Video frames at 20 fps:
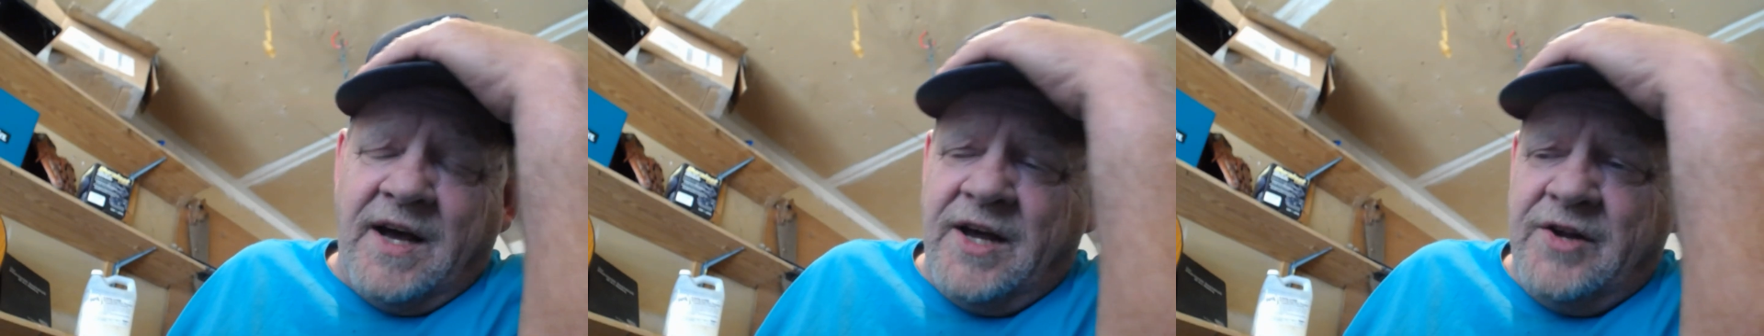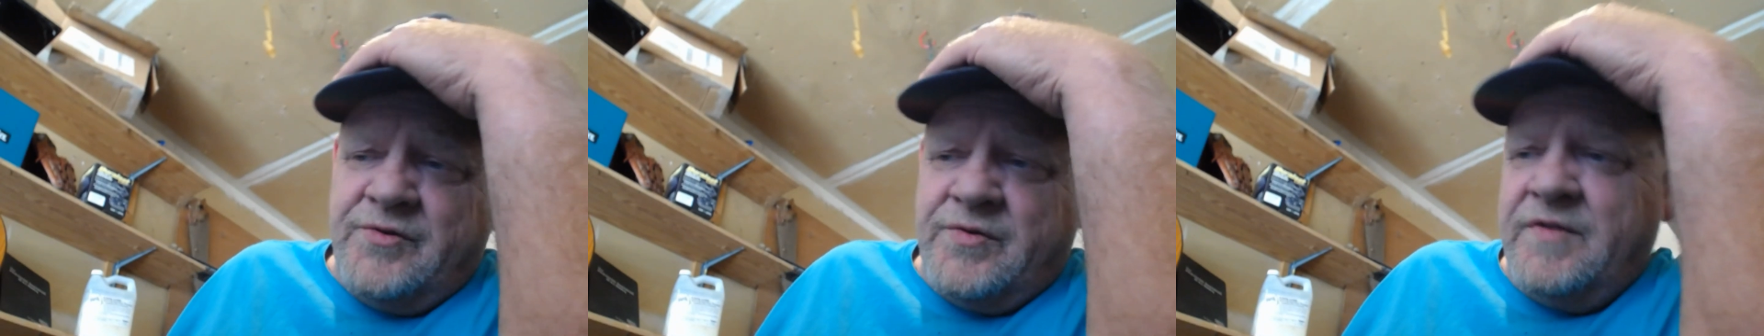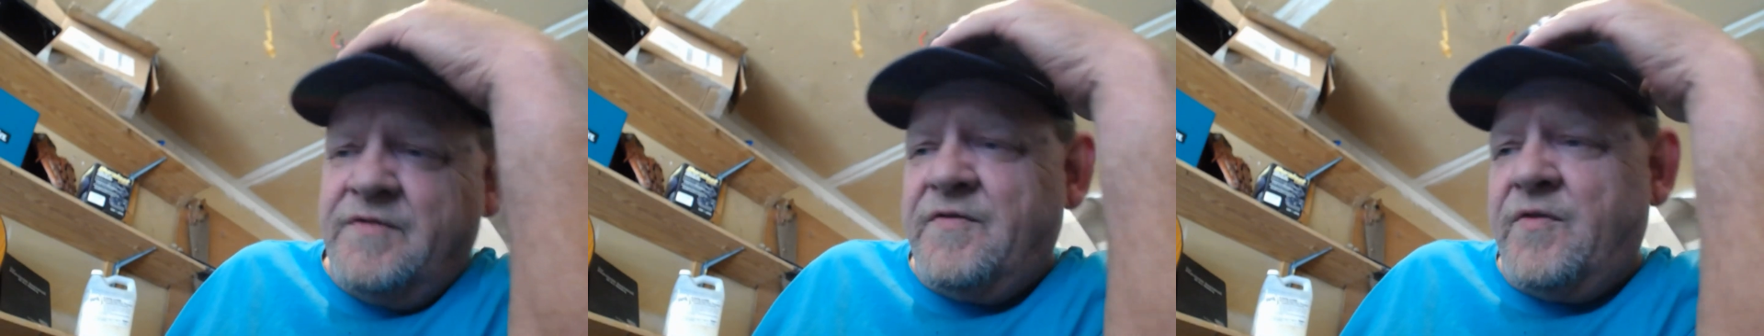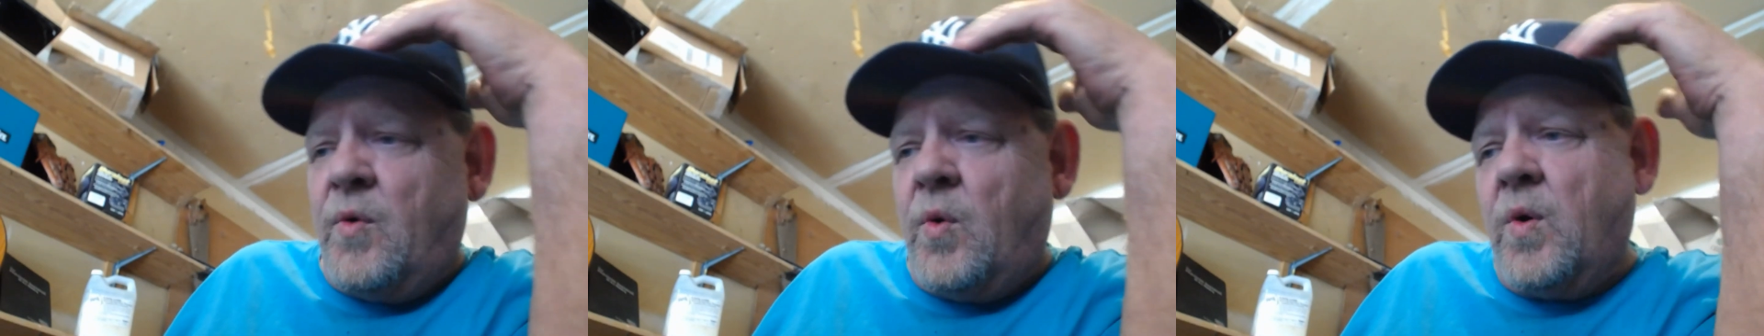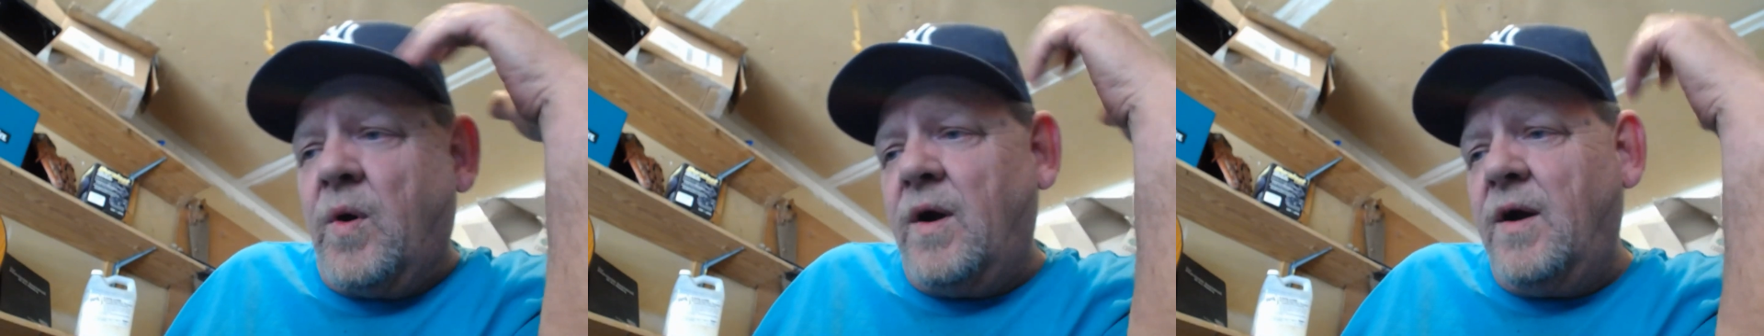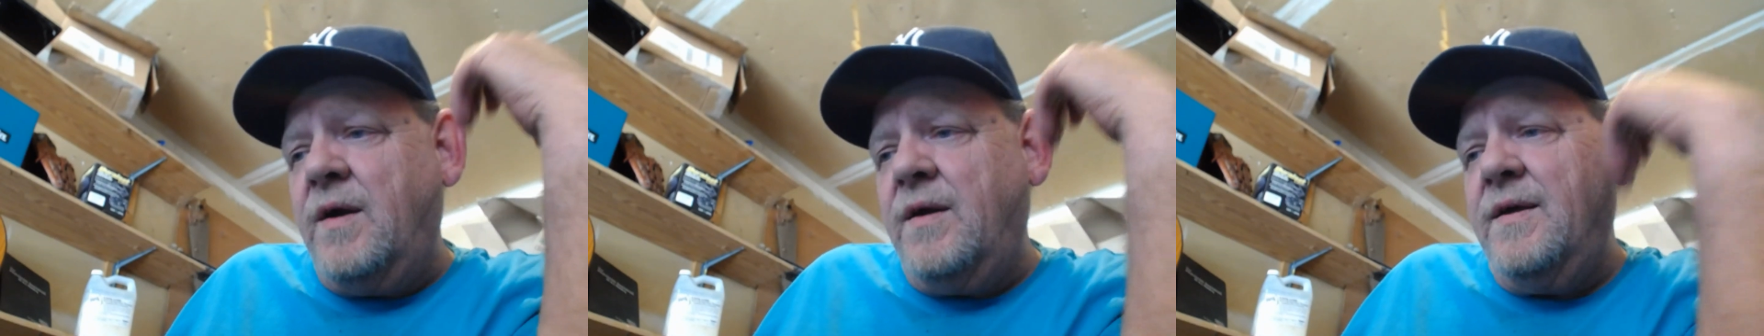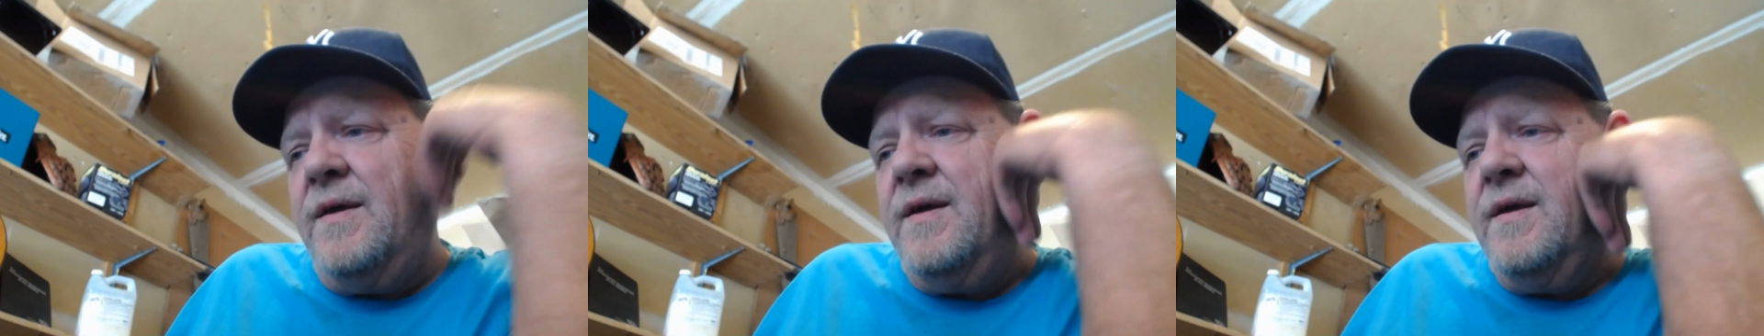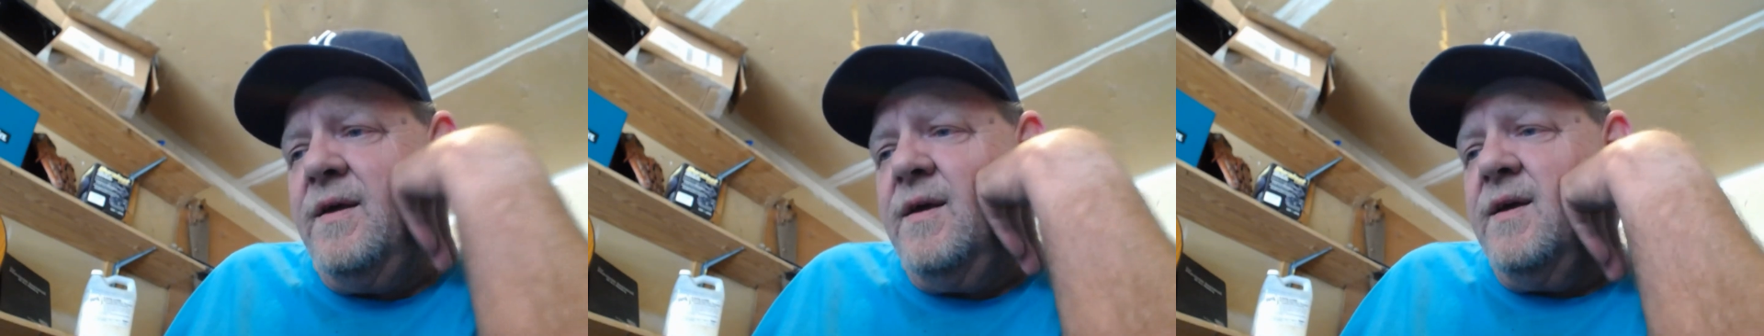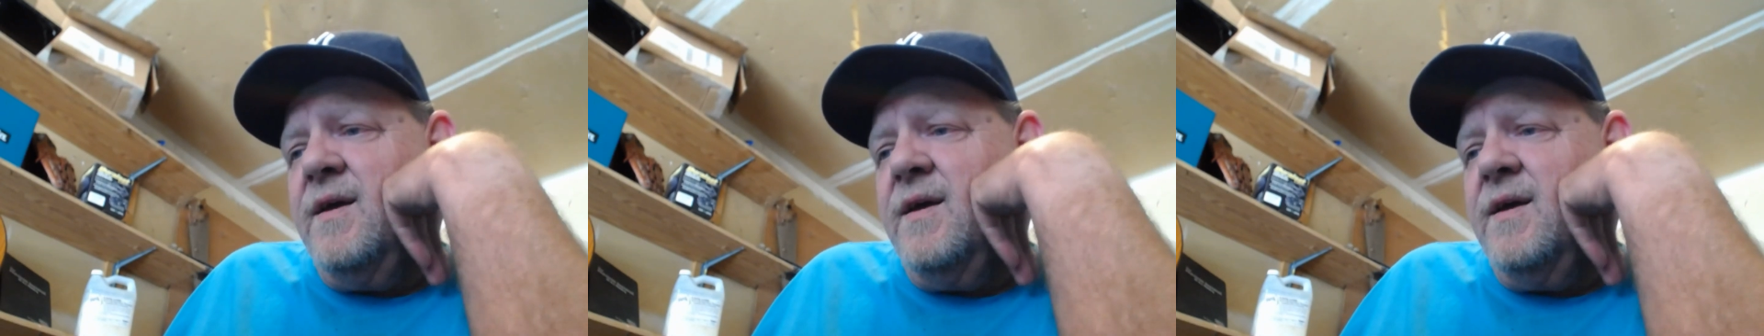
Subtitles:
104.